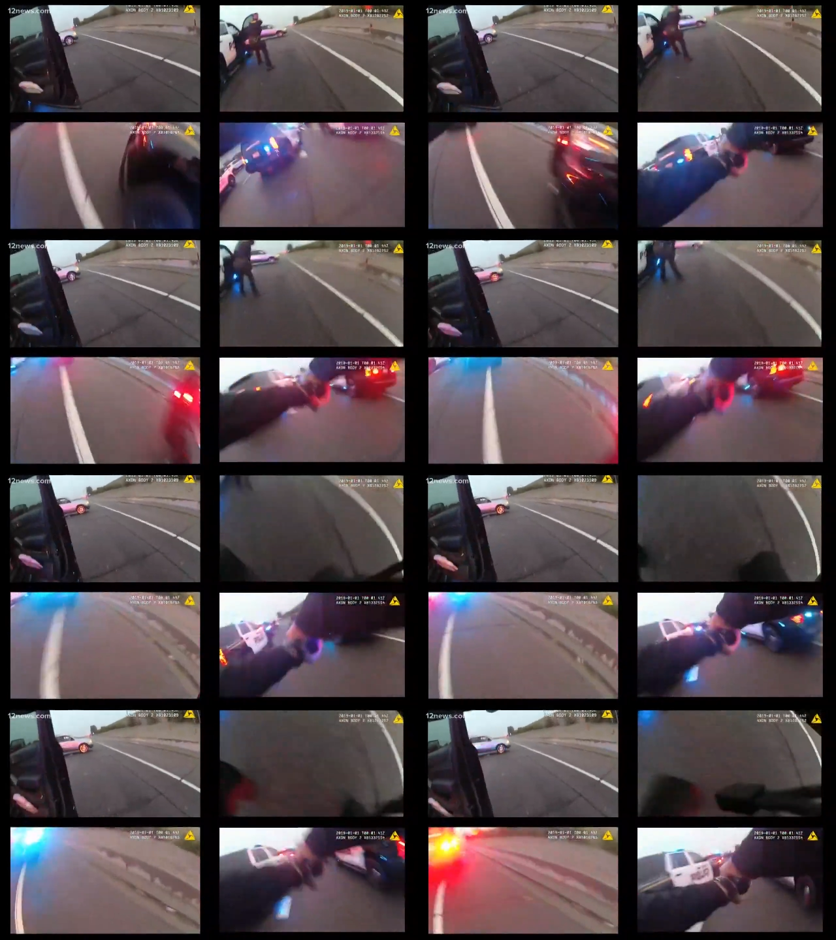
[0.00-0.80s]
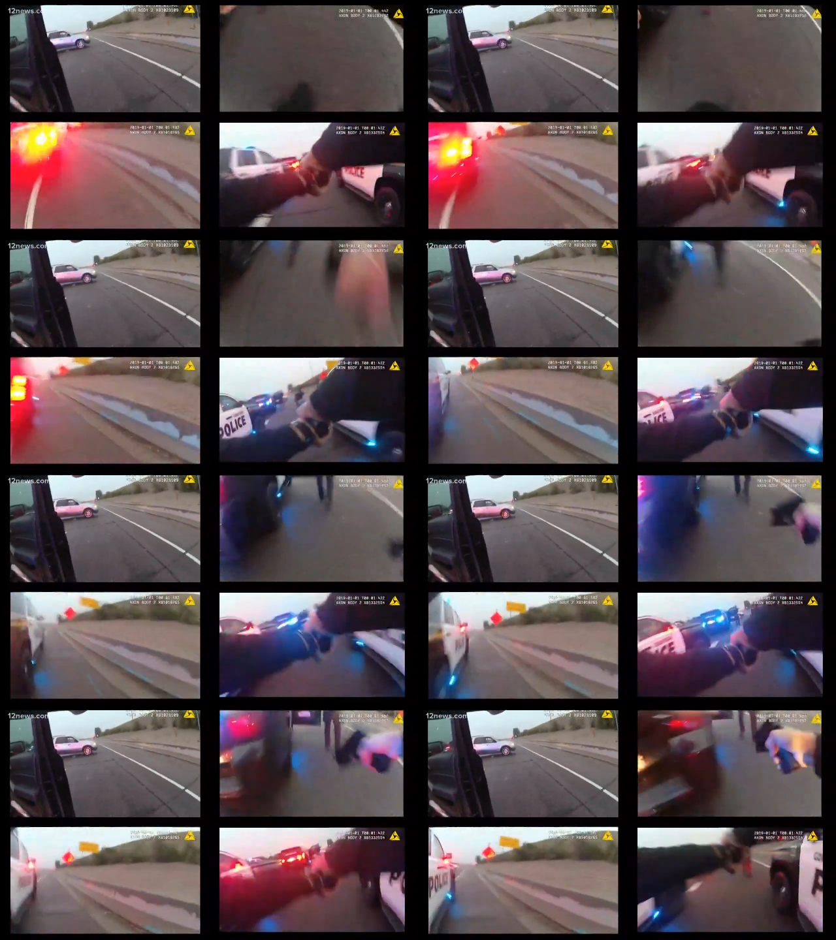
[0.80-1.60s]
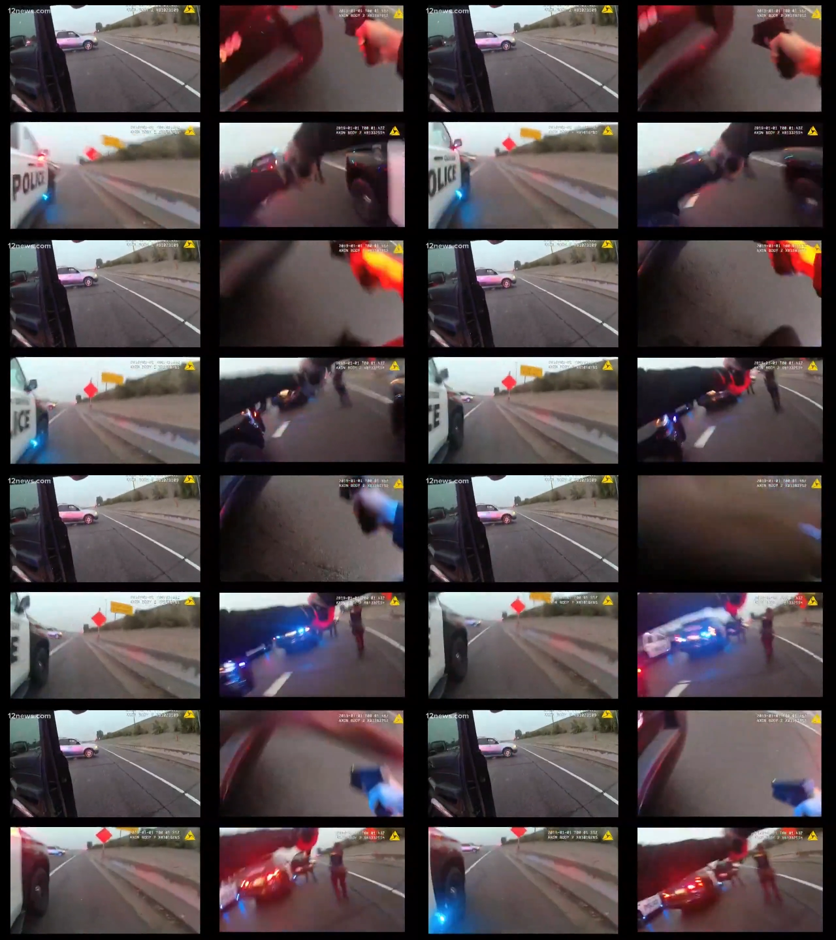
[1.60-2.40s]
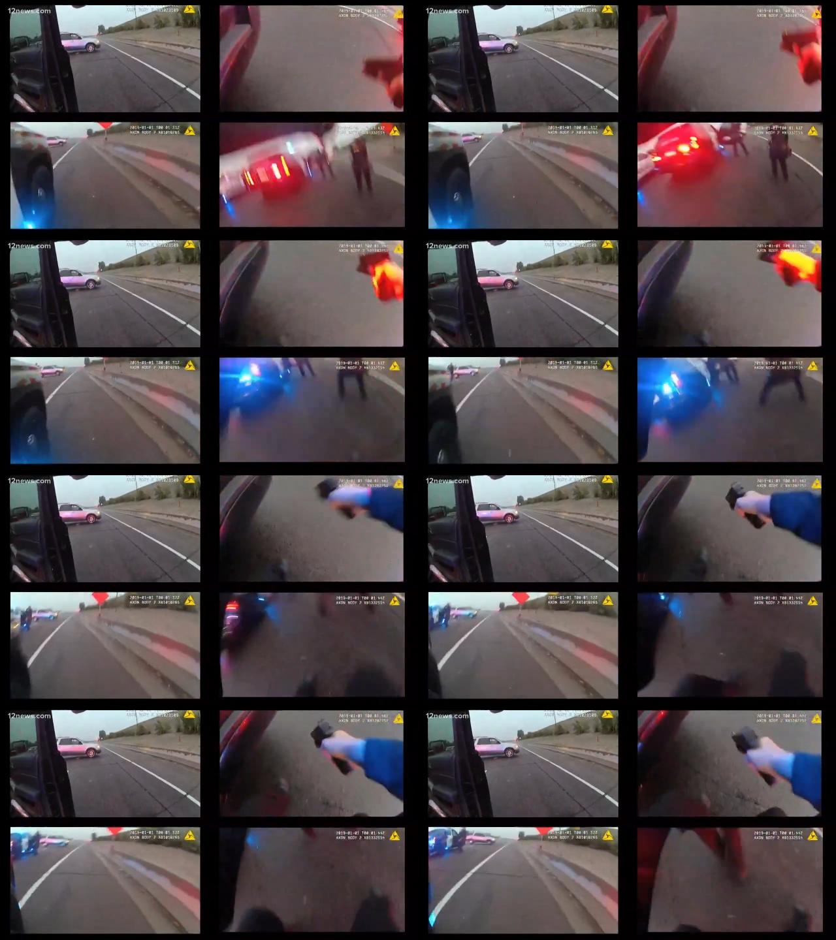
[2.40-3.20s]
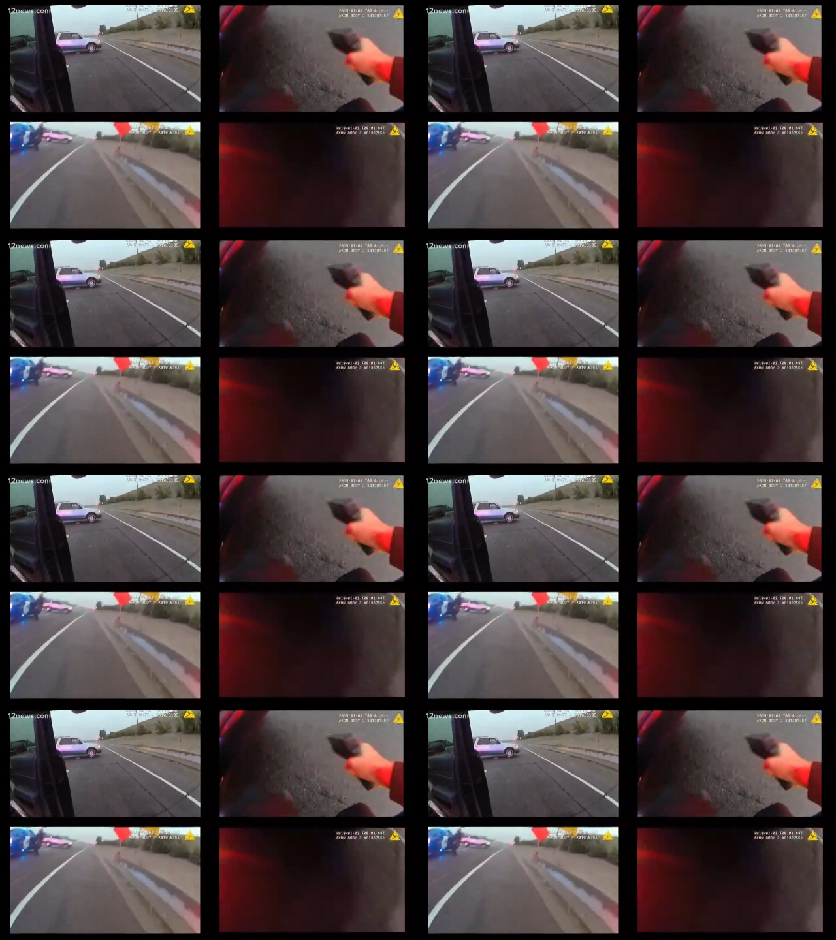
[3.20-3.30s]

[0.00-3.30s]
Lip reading: [unreadable: no face in view]